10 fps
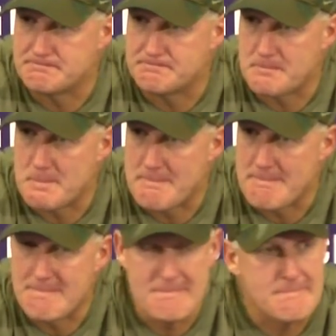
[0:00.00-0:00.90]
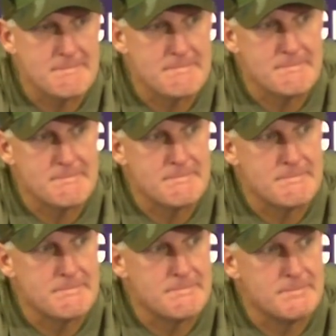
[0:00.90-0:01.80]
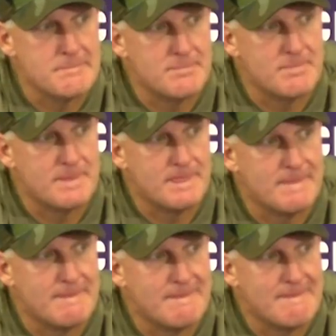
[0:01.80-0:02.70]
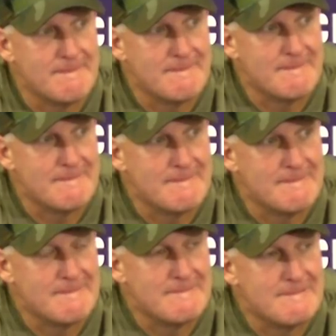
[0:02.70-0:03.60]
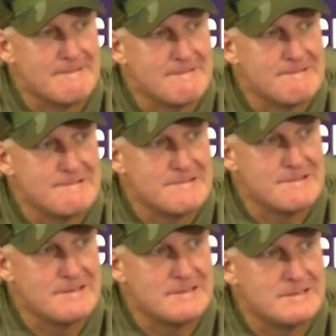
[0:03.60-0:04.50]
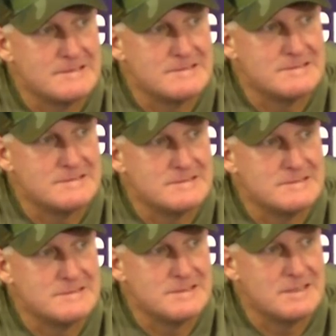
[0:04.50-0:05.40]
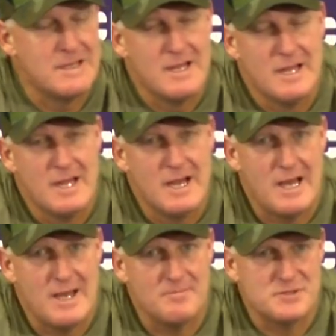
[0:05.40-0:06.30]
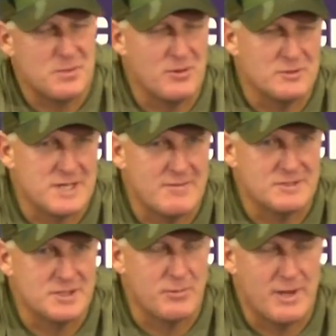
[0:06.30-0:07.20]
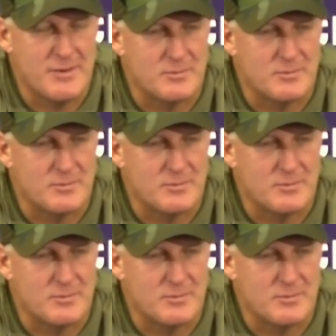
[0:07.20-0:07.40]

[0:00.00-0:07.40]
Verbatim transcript: I believe they had fifteen tackles for loss today. Just from your vantage point on the sideline, how did some of those happen? Um, some of those obviously were late.